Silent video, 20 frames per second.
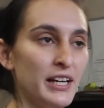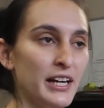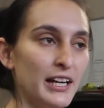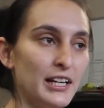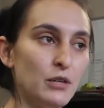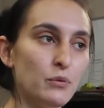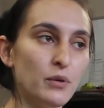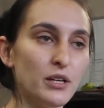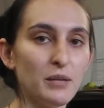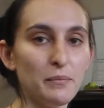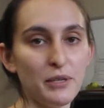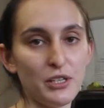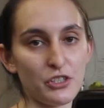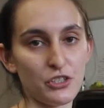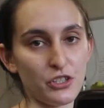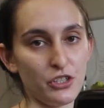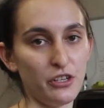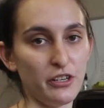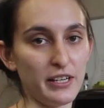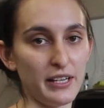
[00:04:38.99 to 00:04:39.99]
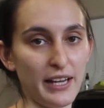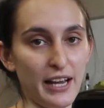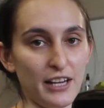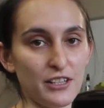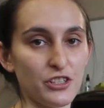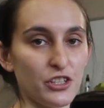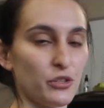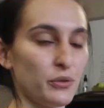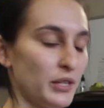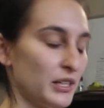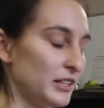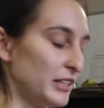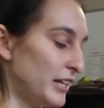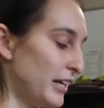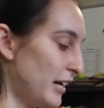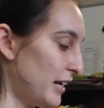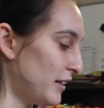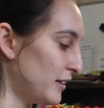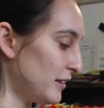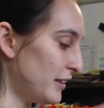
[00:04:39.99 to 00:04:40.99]
And you want to make sure you can catch it quickly
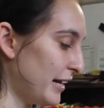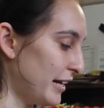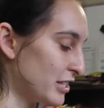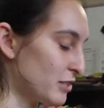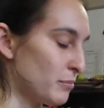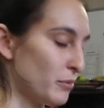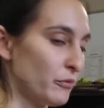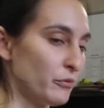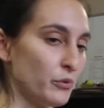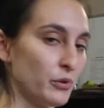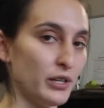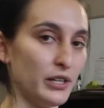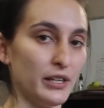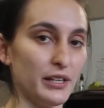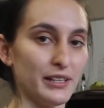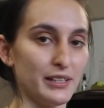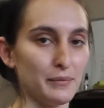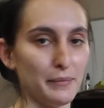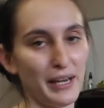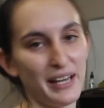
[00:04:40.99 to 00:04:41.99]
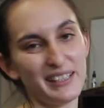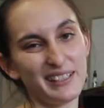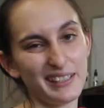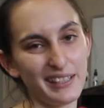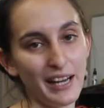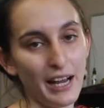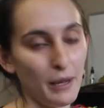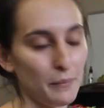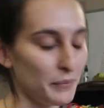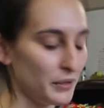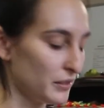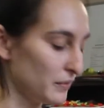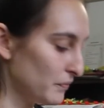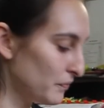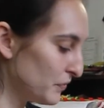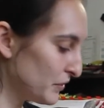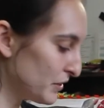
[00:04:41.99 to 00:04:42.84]
and catch it before anything bad can happen.